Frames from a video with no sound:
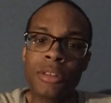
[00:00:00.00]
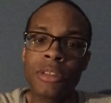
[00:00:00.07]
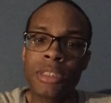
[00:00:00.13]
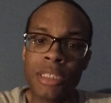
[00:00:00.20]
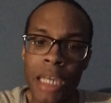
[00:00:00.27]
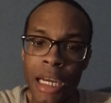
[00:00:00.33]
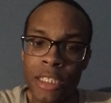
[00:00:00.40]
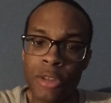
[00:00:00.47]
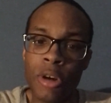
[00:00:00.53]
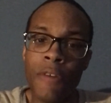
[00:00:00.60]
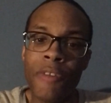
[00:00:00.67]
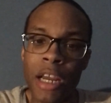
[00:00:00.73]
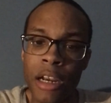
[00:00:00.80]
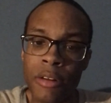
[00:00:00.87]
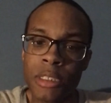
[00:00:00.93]
sign to a
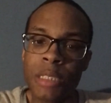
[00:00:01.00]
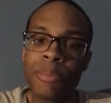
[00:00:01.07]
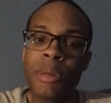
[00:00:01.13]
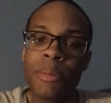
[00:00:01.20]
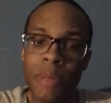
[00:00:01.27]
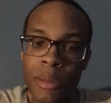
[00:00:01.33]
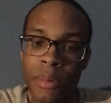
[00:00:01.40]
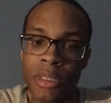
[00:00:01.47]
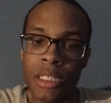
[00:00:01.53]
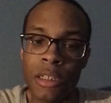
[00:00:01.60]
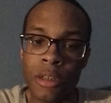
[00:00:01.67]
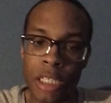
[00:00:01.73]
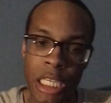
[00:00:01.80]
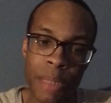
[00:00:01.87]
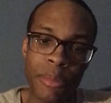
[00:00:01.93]
veteran's minimum deal,
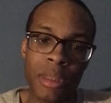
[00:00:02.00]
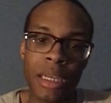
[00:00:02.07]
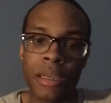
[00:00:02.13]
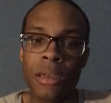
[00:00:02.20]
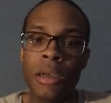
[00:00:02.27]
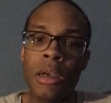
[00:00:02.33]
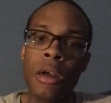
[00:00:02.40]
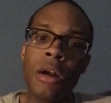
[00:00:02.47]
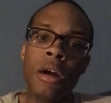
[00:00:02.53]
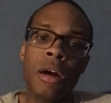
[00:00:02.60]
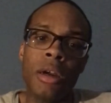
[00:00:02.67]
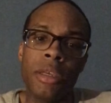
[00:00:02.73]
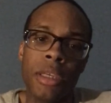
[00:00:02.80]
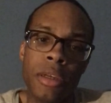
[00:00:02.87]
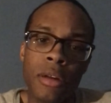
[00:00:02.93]
keep him like a
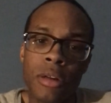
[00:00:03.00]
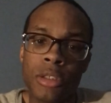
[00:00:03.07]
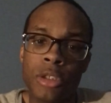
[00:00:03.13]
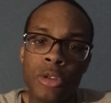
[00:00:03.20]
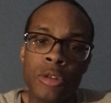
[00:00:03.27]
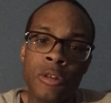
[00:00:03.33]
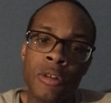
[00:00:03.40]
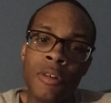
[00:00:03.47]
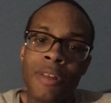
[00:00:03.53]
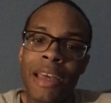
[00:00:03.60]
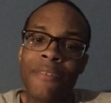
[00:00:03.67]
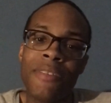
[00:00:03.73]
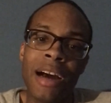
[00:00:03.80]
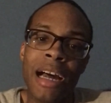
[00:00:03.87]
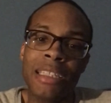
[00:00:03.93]
year or two, like
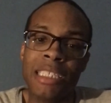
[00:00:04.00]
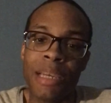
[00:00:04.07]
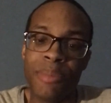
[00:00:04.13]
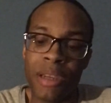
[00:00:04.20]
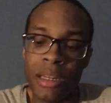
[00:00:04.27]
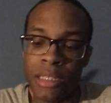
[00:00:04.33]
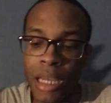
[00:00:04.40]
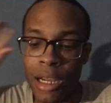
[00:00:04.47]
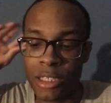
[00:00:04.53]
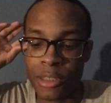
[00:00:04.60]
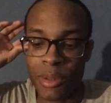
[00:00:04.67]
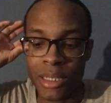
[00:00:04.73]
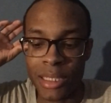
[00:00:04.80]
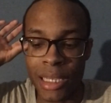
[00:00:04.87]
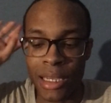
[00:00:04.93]
$5-10 million, something
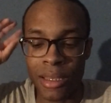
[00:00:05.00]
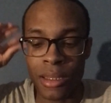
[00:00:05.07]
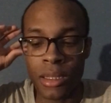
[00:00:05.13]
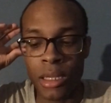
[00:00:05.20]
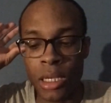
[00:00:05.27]
like that.